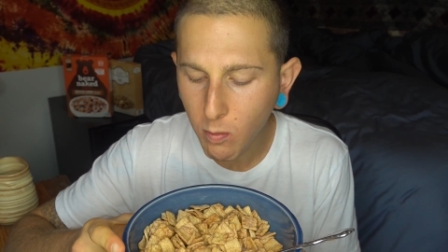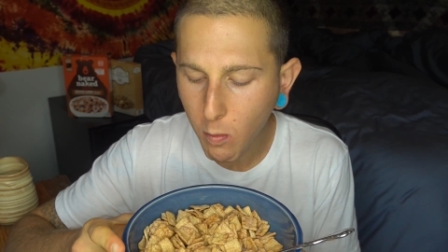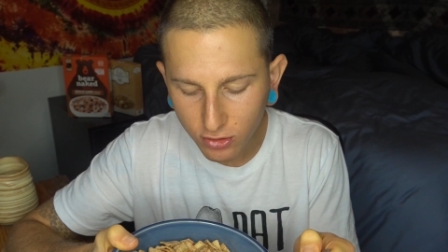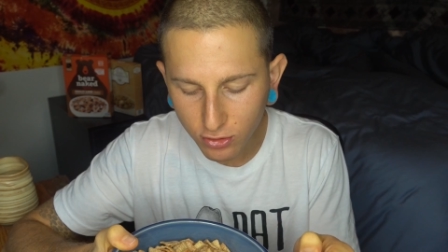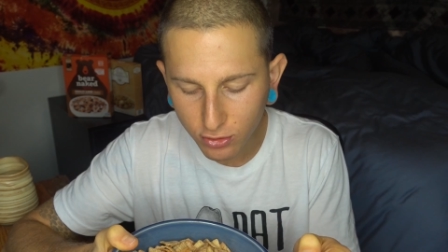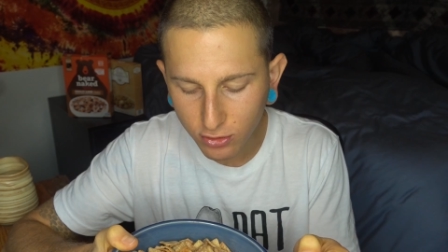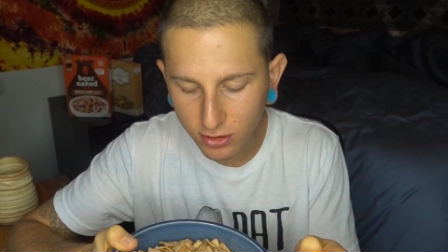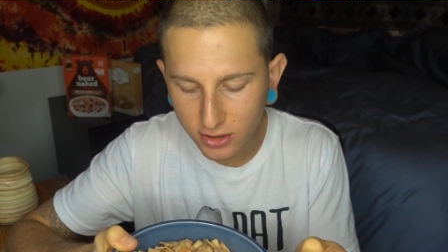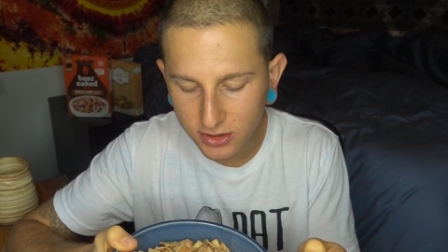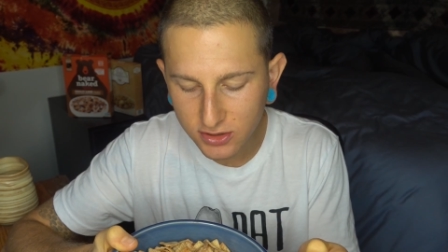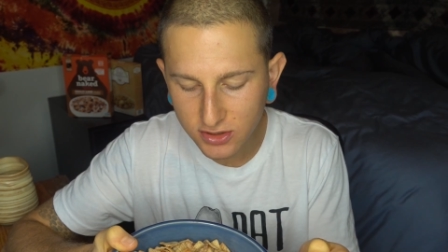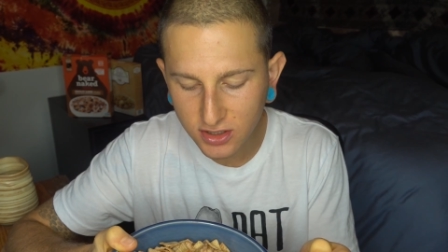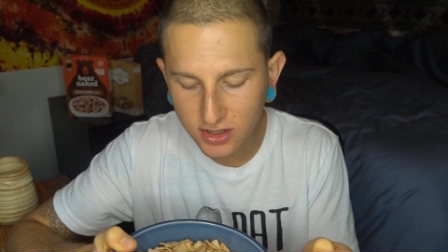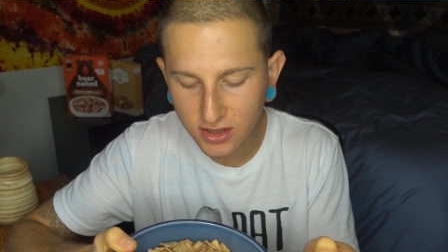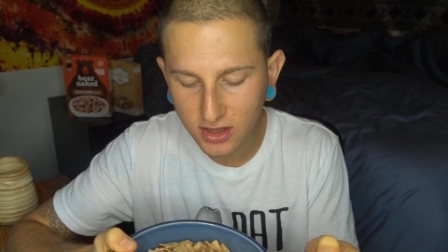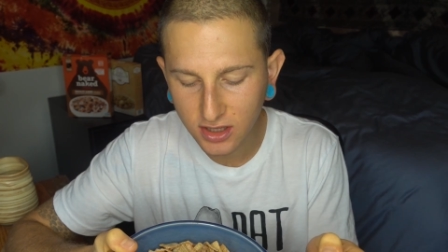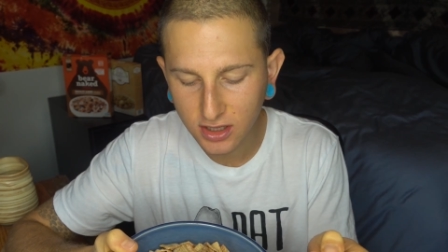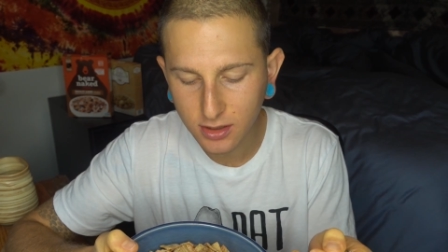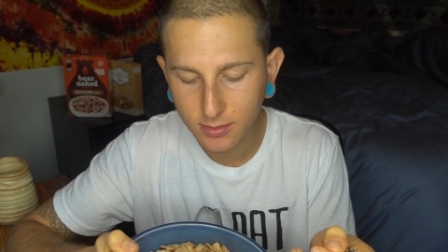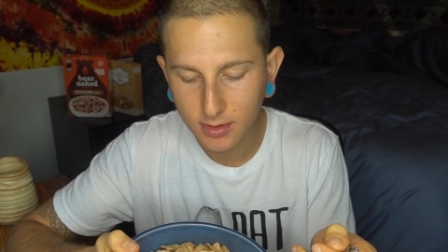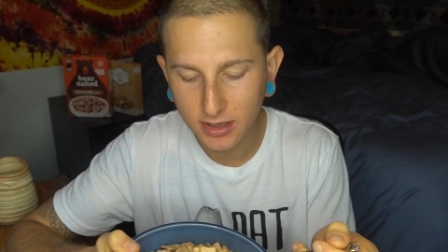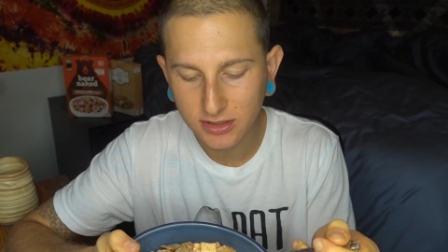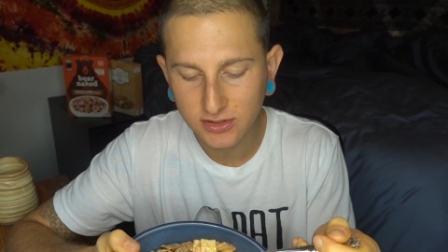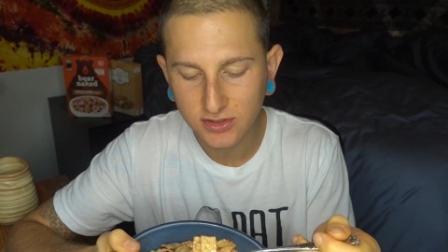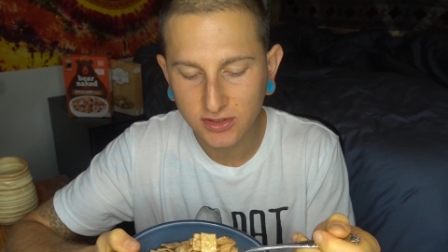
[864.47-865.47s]
Crazy
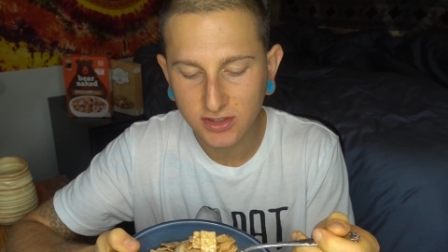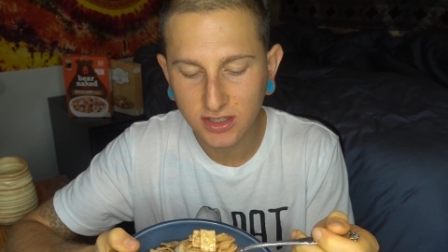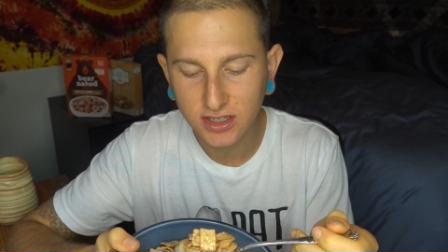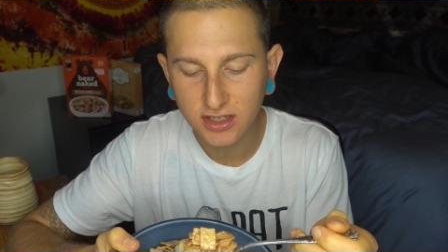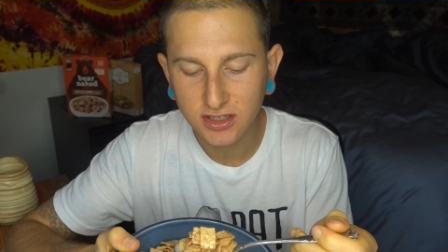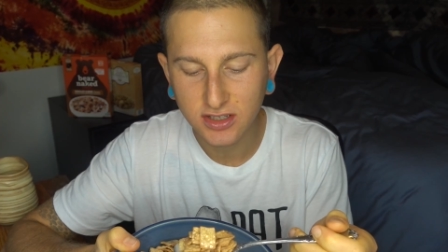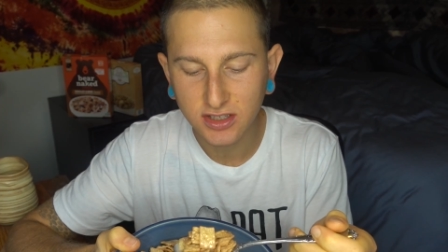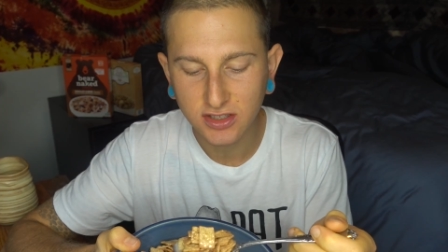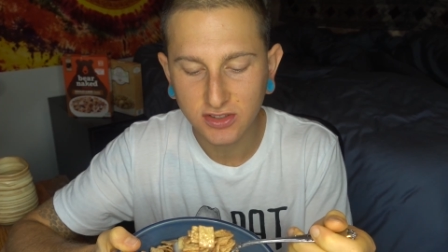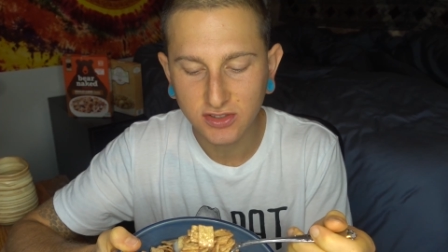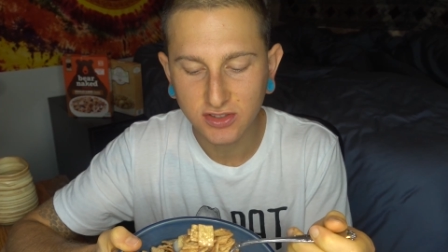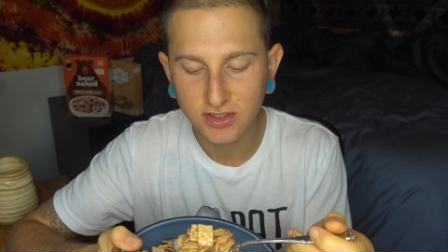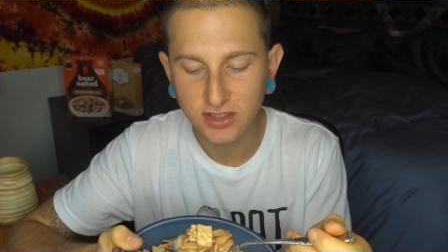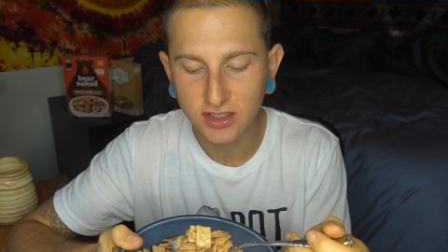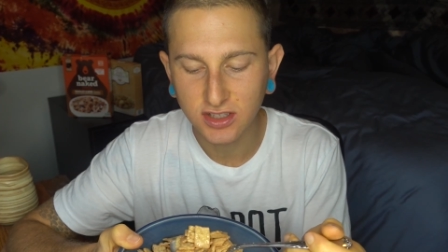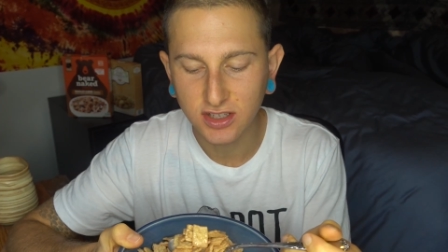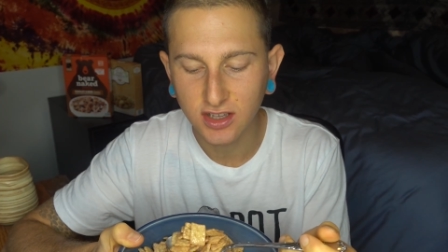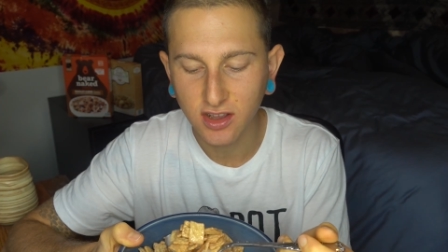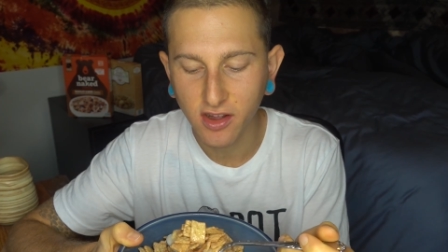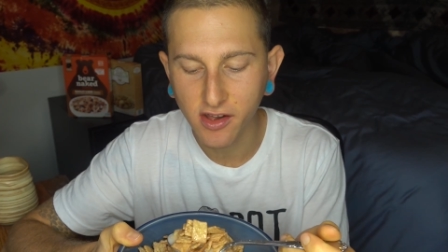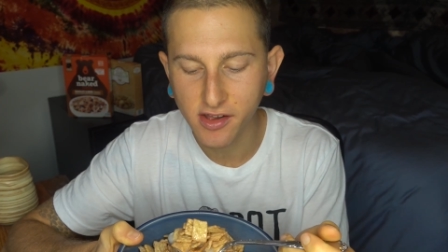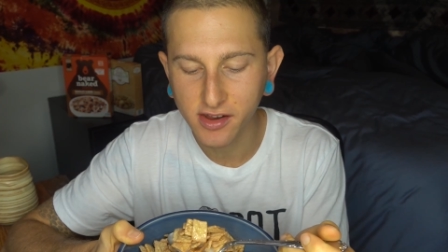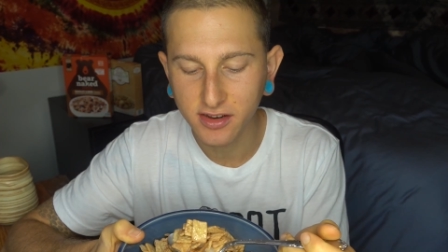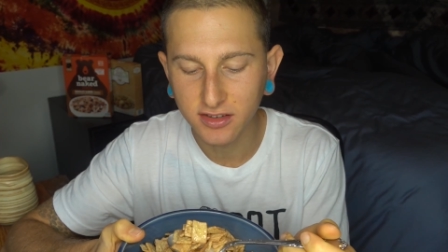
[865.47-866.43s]
thing about CTC